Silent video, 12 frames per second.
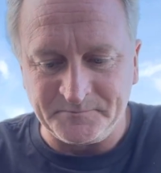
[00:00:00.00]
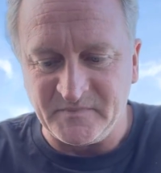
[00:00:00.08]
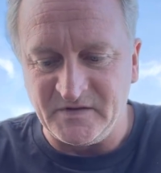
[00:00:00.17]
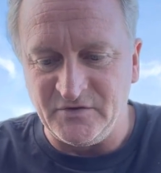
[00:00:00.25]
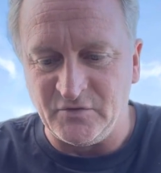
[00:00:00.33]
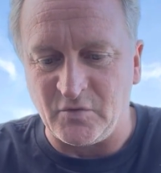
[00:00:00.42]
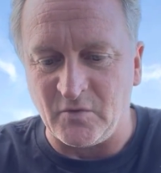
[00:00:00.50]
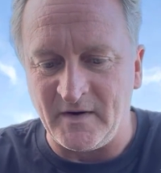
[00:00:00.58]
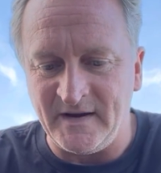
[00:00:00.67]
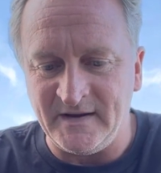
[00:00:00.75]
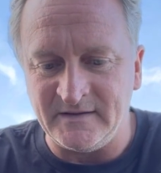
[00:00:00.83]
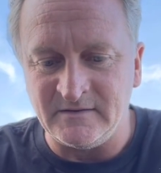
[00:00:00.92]

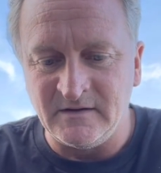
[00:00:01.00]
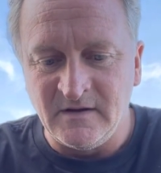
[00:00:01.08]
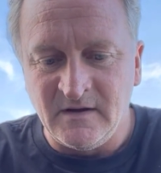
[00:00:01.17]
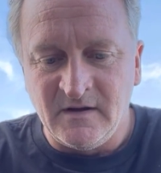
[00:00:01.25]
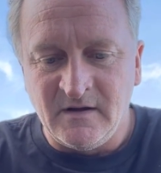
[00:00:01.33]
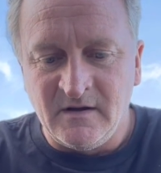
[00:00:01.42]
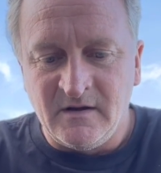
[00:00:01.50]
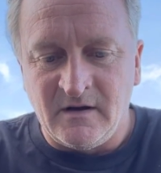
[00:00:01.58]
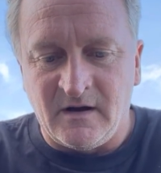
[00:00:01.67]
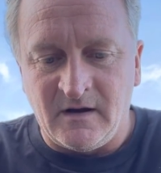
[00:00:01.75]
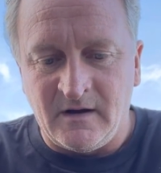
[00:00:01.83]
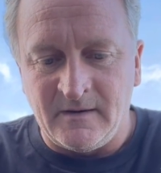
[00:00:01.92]
Ukraine,
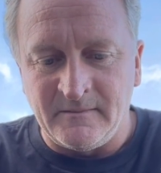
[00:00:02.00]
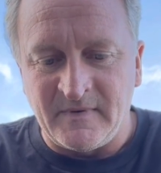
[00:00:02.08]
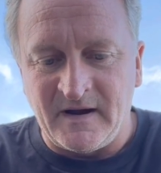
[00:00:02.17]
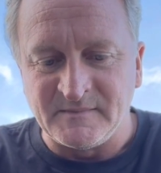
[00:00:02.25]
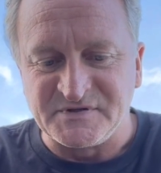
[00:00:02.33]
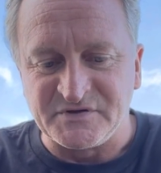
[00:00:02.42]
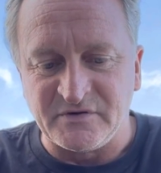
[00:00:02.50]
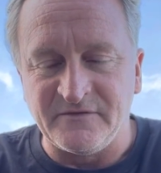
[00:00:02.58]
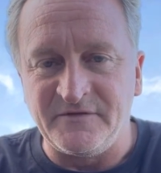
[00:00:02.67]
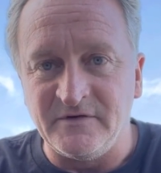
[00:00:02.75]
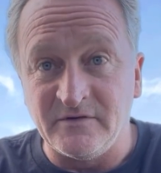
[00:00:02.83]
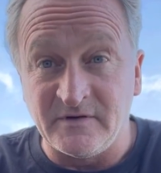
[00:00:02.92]
I'm sure
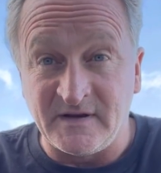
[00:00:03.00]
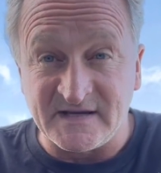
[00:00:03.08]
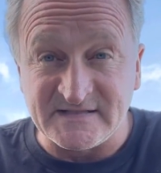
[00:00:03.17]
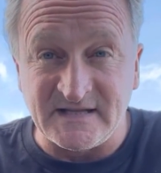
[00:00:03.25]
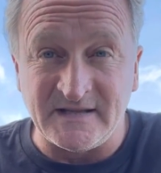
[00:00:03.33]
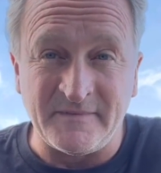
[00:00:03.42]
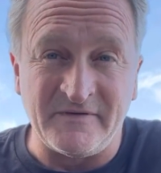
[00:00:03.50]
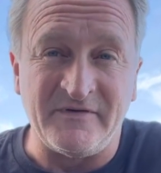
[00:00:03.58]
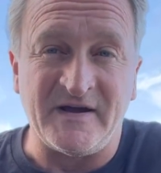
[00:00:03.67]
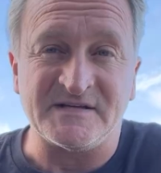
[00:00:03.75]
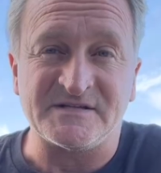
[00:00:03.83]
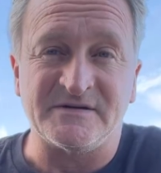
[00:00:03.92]
if you're an XLM
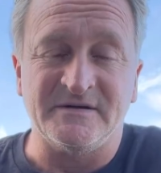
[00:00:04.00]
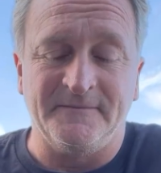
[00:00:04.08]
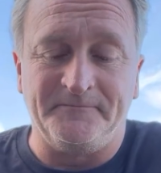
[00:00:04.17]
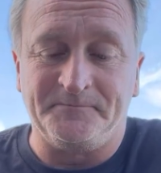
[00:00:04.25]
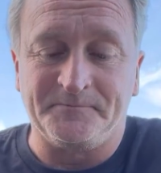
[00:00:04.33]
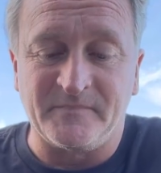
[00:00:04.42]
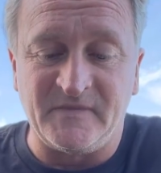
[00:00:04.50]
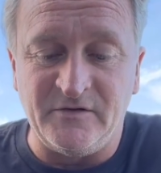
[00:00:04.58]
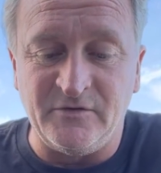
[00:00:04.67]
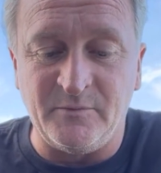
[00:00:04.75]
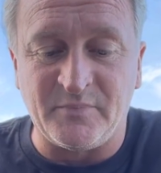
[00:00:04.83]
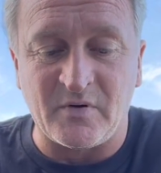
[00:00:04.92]
investor,
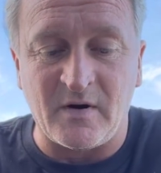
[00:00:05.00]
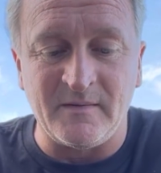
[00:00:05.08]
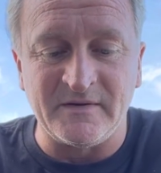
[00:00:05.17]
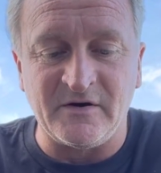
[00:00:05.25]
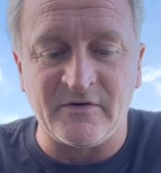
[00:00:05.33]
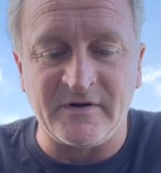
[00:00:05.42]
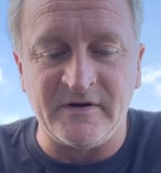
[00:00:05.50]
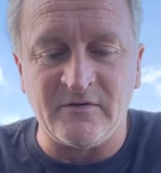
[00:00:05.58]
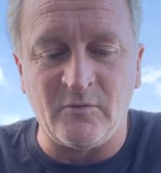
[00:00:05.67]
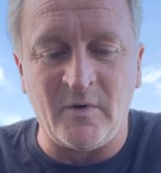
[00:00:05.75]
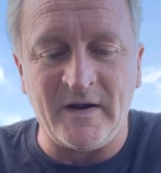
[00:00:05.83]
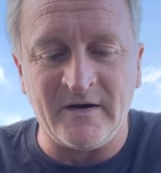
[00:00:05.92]
you probably already
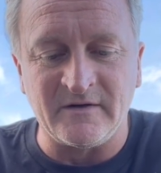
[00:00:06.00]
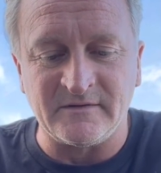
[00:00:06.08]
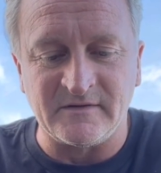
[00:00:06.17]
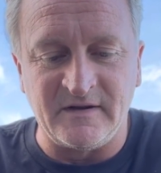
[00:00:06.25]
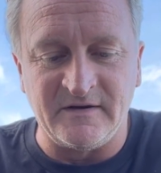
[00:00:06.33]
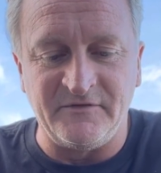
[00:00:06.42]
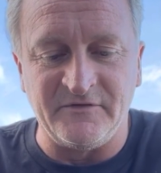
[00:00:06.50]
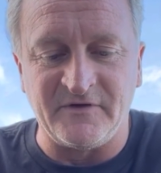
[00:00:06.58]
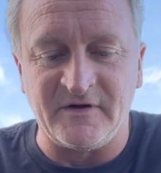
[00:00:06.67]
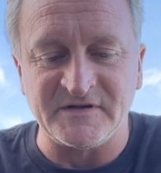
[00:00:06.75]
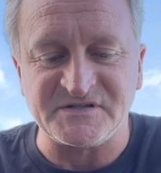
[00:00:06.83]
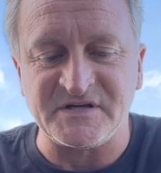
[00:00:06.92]
aware, and if you
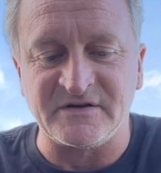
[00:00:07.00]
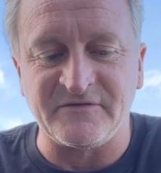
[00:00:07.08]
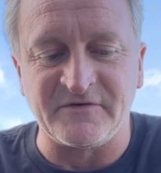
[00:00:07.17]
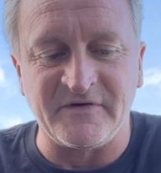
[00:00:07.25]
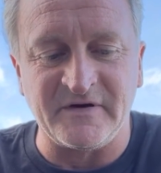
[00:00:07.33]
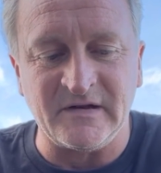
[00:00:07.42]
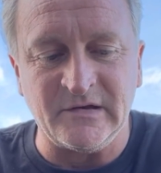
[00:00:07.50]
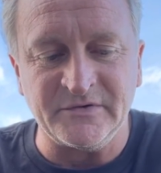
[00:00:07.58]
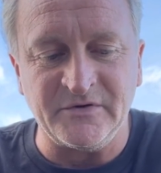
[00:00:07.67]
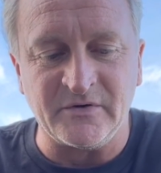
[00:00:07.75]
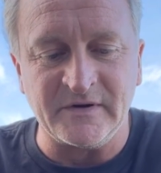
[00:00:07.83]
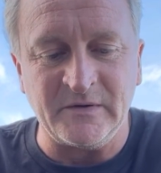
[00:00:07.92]
follow this channel for very long,
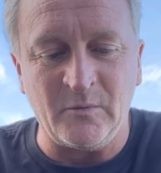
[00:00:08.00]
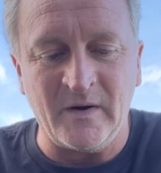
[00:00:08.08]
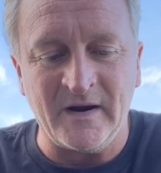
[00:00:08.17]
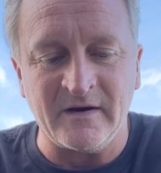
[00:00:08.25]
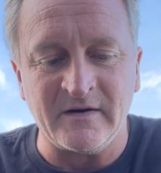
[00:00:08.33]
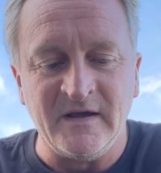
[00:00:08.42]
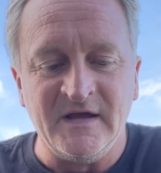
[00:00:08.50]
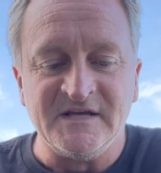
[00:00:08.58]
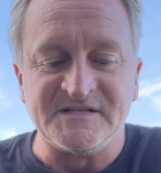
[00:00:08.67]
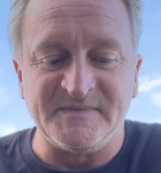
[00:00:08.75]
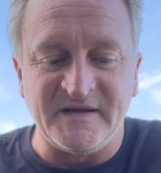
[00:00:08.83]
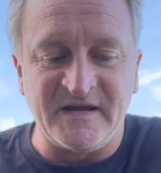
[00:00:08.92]
you're already aware.
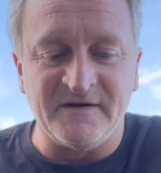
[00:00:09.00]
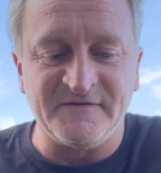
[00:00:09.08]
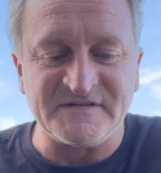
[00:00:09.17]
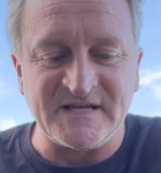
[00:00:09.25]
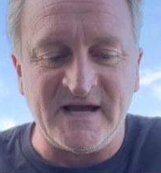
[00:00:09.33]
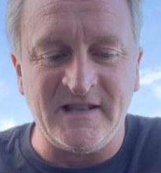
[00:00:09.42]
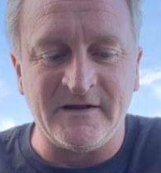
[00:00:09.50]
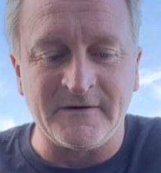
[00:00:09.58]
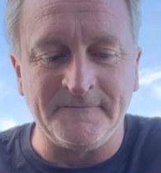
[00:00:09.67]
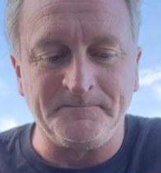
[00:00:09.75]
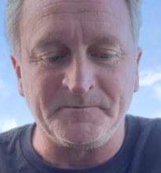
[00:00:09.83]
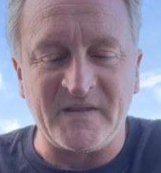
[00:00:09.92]
Speaking of
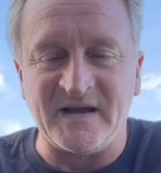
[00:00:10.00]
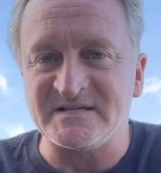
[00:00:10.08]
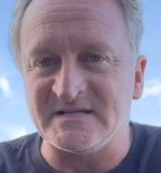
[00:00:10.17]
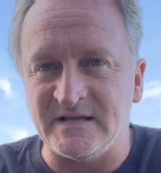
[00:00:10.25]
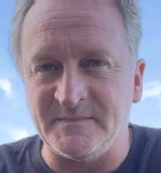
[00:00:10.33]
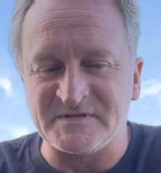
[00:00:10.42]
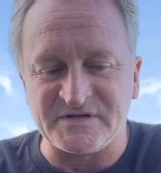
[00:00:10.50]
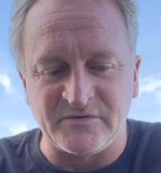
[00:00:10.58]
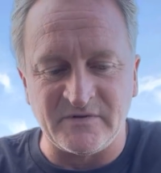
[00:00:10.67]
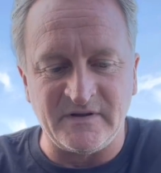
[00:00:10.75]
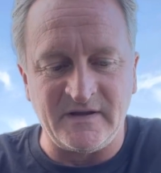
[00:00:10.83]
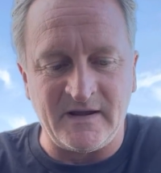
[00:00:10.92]
stellar, XLM is
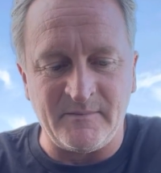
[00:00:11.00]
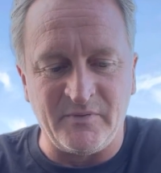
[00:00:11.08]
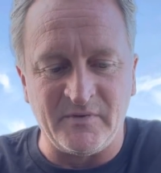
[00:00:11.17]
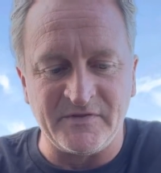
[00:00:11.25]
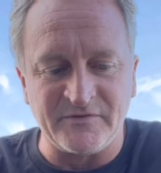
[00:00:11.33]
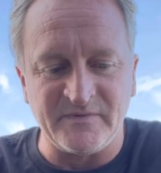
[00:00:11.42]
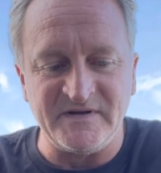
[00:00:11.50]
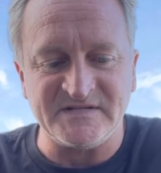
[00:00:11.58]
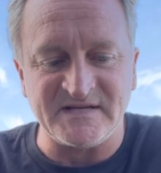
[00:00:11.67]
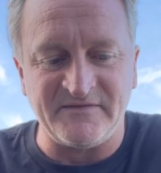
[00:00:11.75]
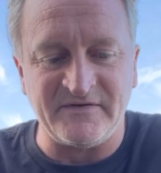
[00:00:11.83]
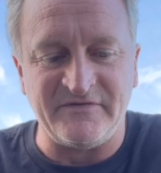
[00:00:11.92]
currently at
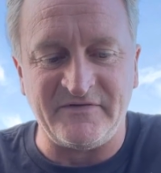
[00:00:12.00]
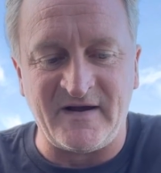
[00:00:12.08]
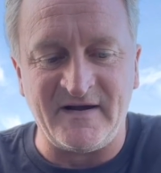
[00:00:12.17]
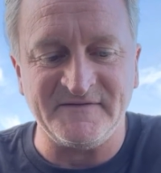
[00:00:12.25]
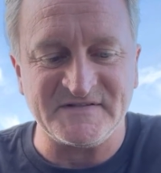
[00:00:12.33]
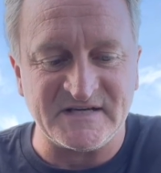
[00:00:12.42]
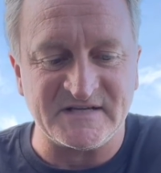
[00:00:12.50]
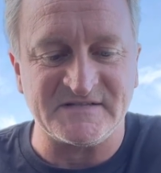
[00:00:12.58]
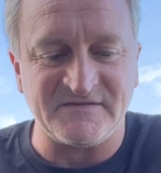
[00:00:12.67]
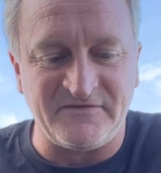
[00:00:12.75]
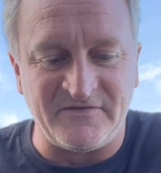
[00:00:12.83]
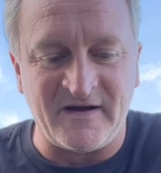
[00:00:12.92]

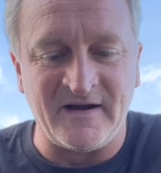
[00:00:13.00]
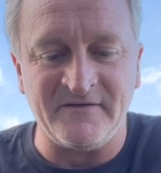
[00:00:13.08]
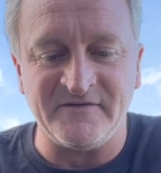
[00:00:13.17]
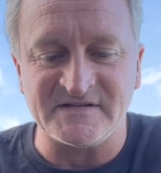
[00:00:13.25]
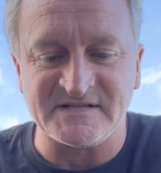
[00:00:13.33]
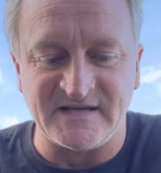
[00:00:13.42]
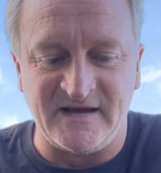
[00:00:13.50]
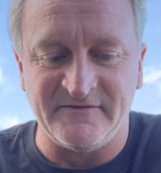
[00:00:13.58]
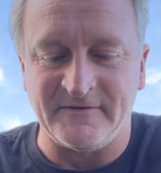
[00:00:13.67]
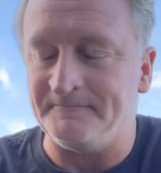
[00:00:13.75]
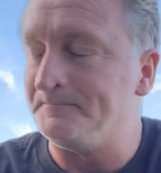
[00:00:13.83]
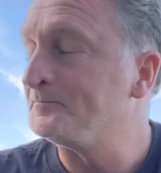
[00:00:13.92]

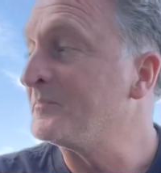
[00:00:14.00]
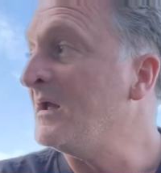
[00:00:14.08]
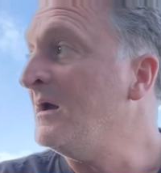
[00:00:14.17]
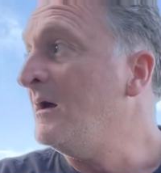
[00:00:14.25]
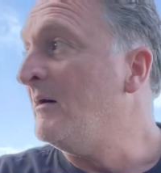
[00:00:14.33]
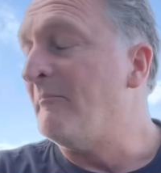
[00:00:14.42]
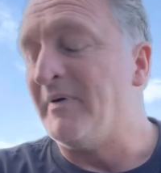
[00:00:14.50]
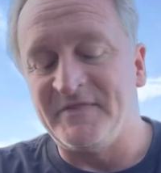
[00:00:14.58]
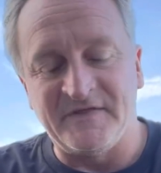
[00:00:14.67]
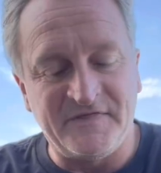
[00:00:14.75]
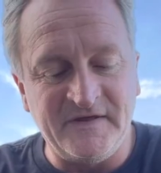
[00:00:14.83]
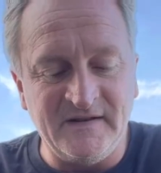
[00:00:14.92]
0.375657. But
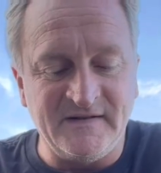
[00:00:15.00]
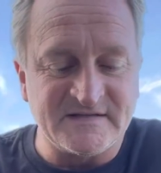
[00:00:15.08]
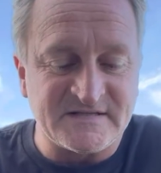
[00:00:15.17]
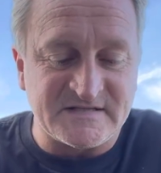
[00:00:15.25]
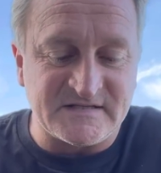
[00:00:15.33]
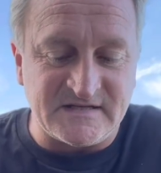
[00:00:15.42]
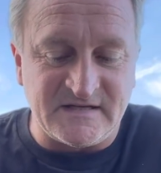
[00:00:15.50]
the thing that's